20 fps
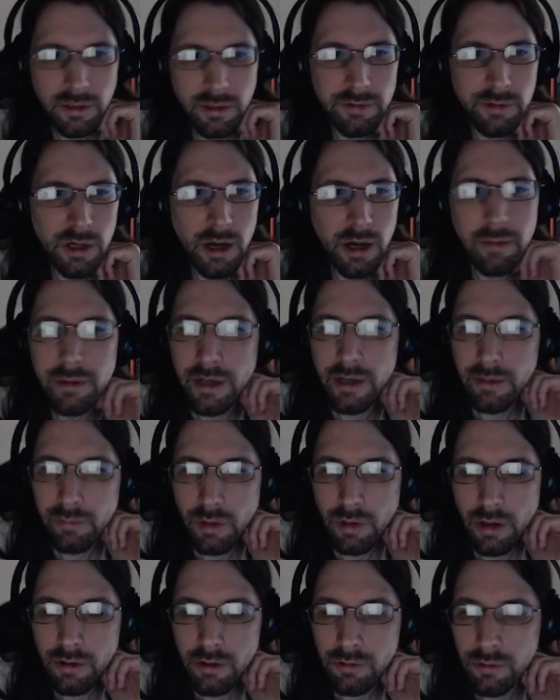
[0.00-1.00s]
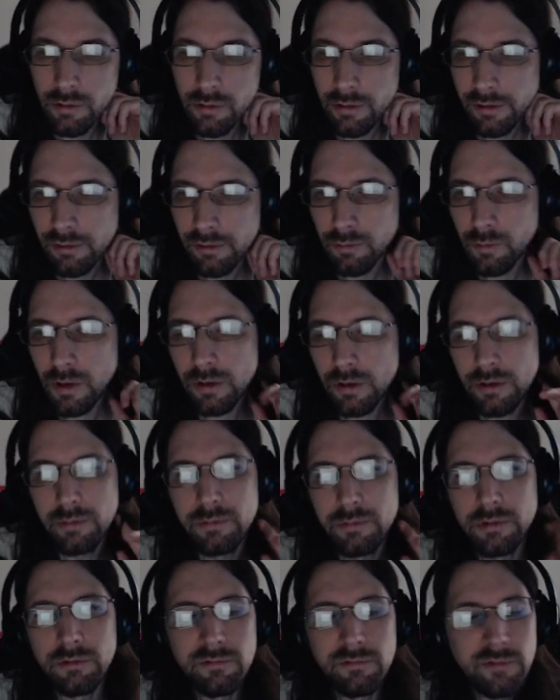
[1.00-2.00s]
a comment down below, or you're welcome
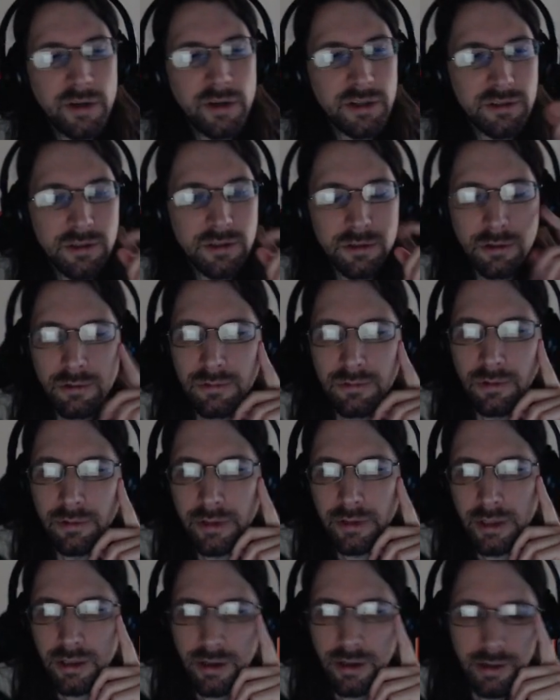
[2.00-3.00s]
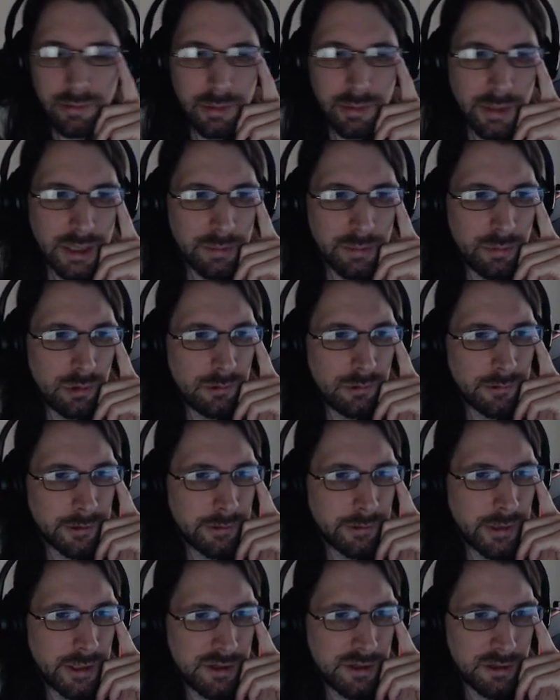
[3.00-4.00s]
to fix this over on GitHub and make a pull
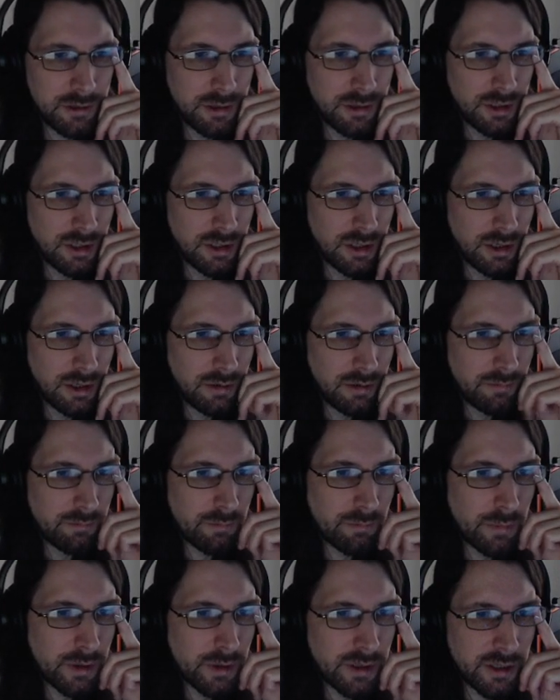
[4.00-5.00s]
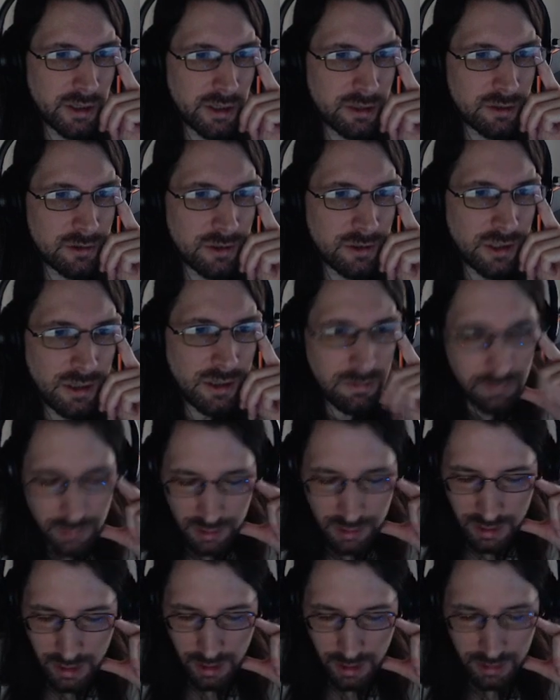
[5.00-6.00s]
request. But it seems
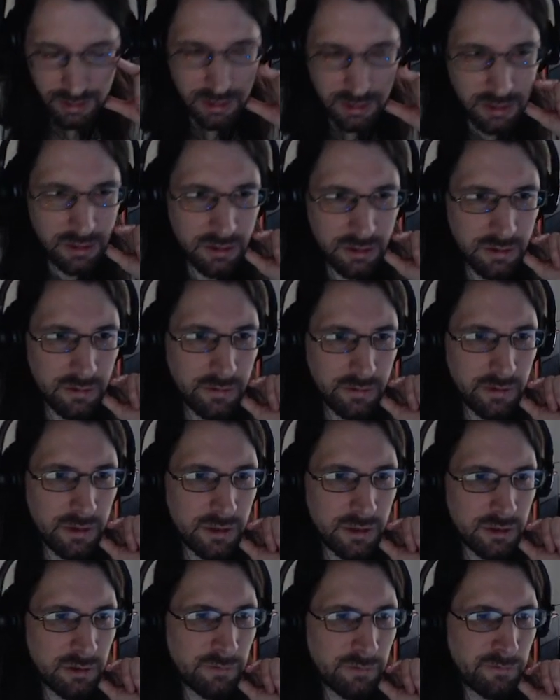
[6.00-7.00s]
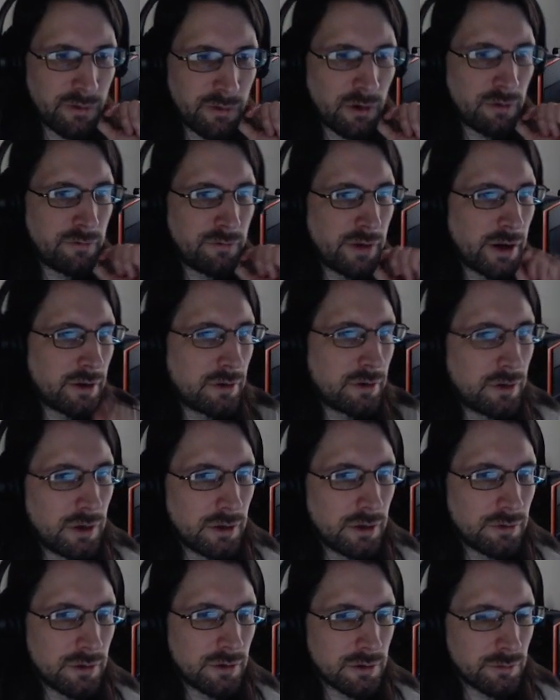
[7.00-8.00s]
that this default value
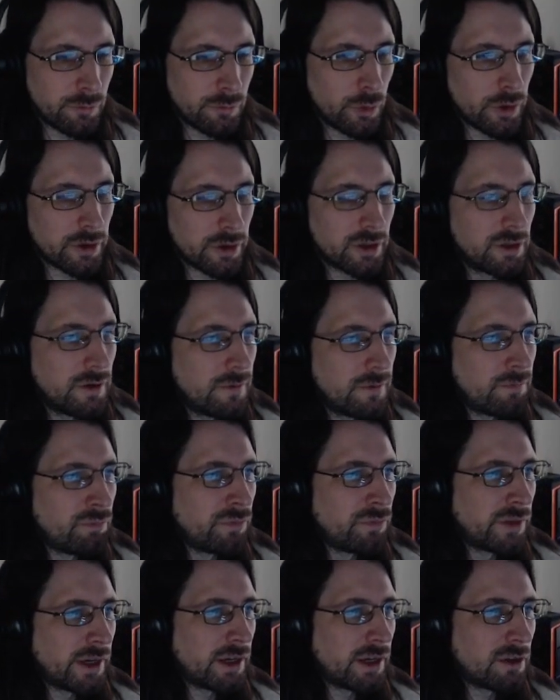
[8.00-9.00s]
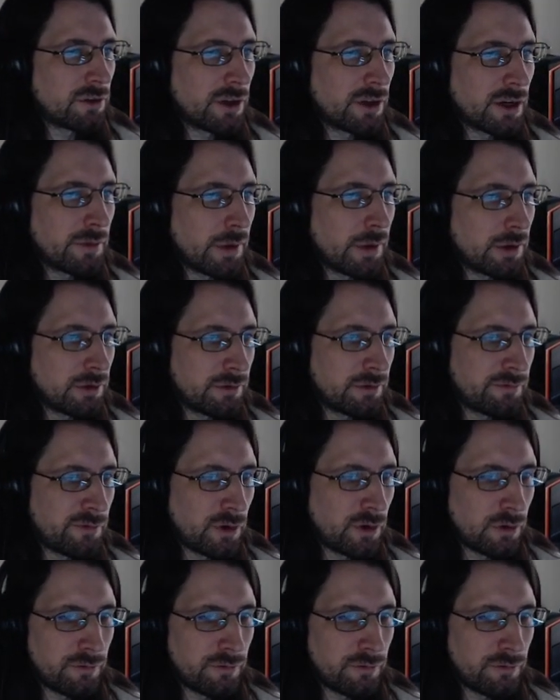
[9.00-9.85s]
here doesn't work. And the thing about default